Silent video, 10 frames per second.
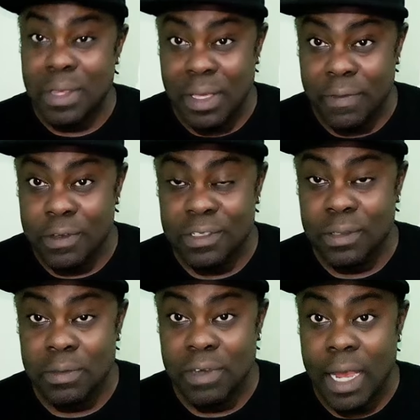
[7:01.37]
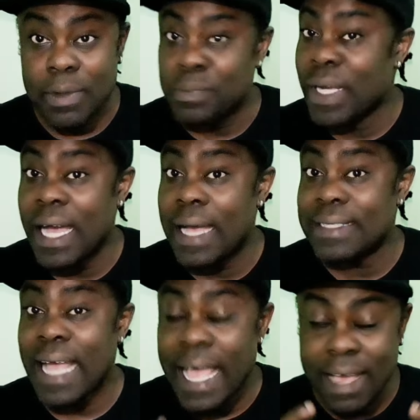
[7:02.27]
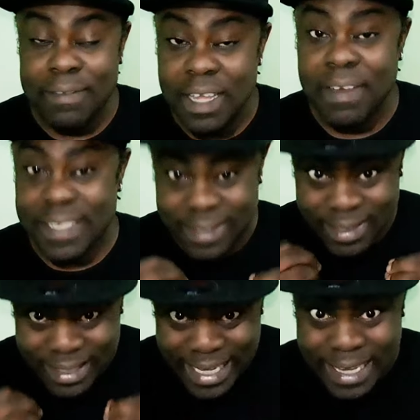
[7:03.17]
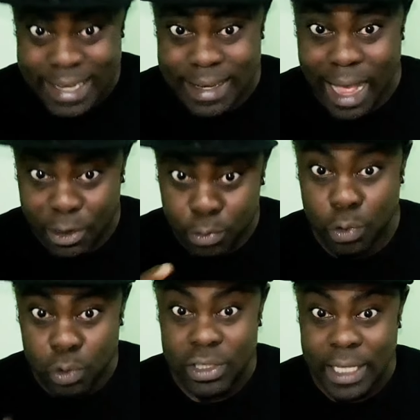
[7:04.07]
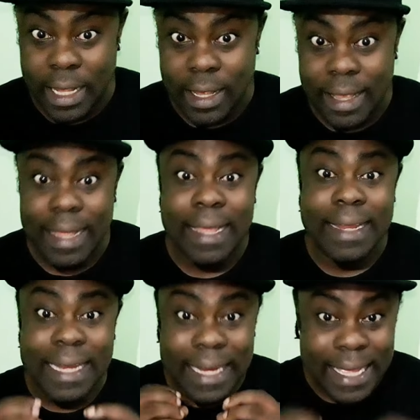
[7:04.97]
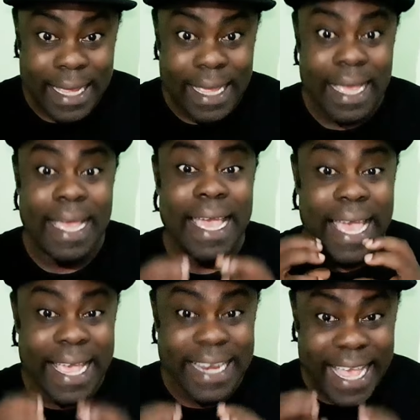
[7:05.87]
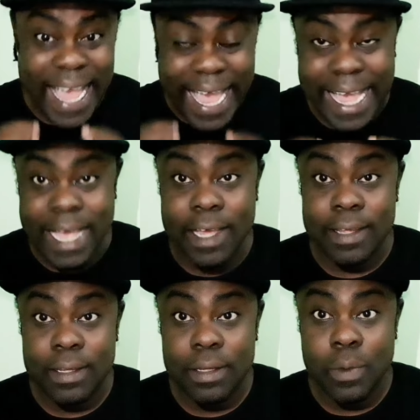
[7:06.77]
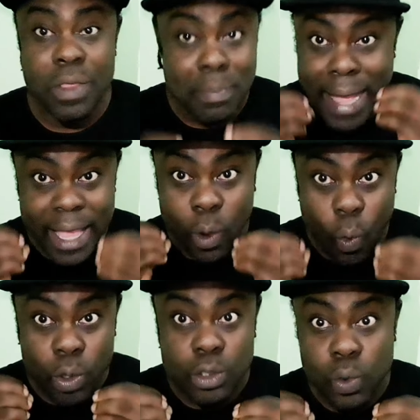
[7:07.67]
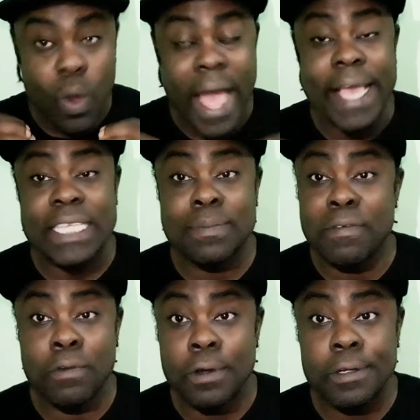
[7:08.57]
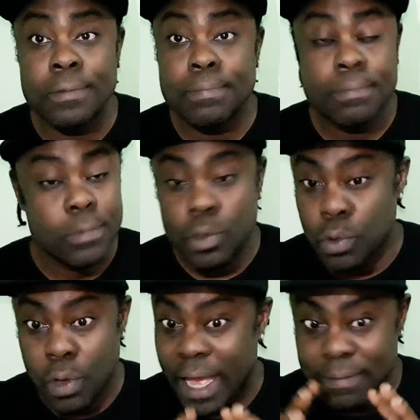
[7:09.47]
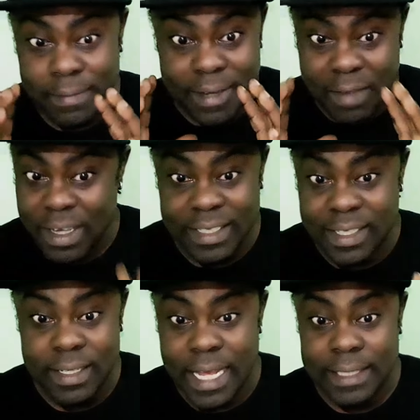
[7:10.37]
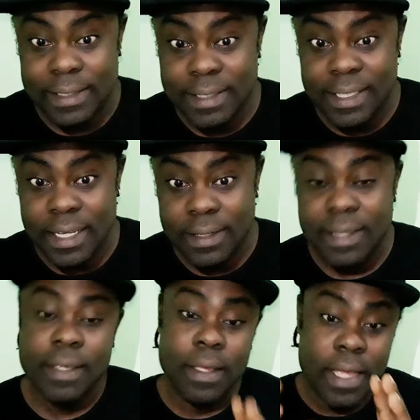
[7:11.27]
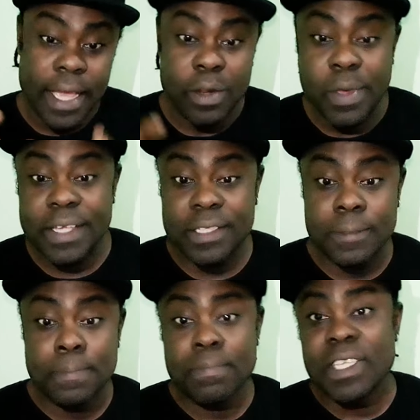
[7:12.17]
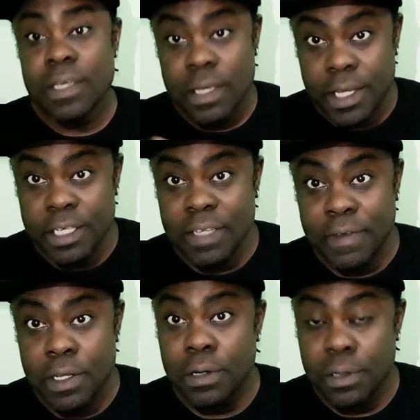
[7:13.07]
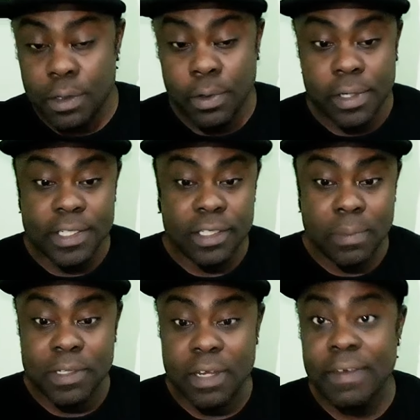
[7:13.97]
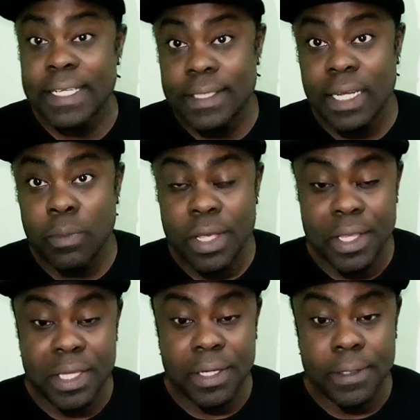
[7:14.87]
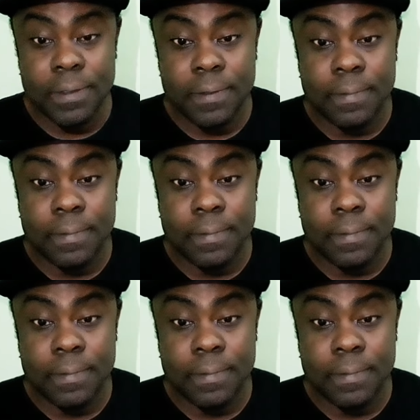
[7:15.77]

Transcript: whole thing, viewers and subscribers, because I have never seen a rooster lay any egg with my own two eyes before. No, I've never seen that. You see it? Anyways, here's the video. Look, listen, observe, and tell me what you think.